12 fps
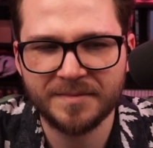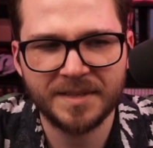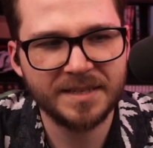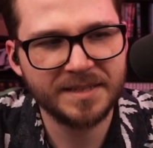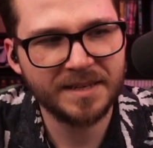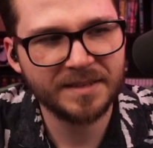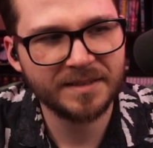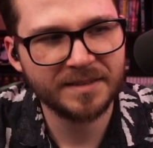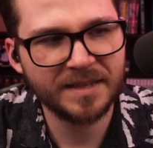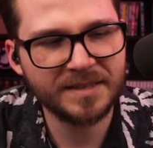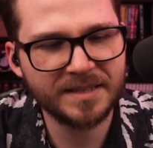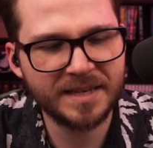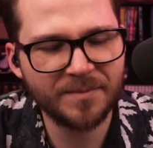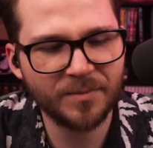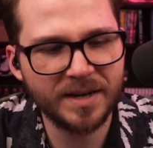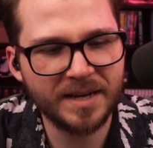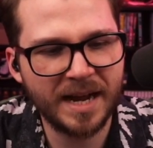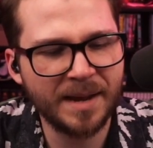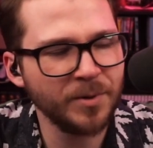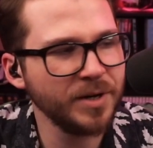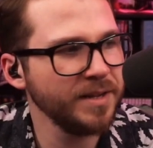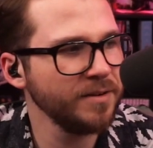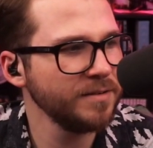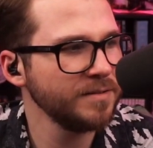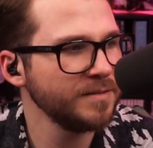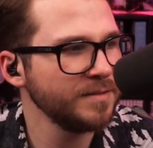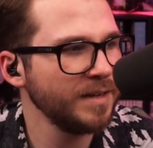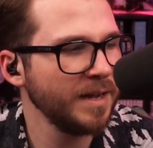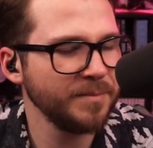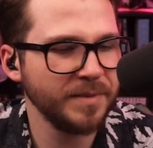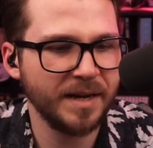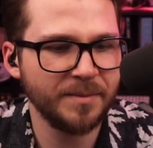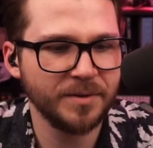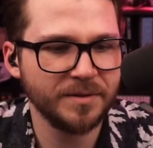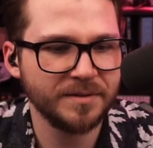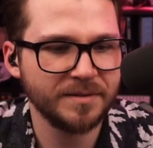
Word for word: That is what? His... That's his name, right? Heimerdinger? Heim, Heim...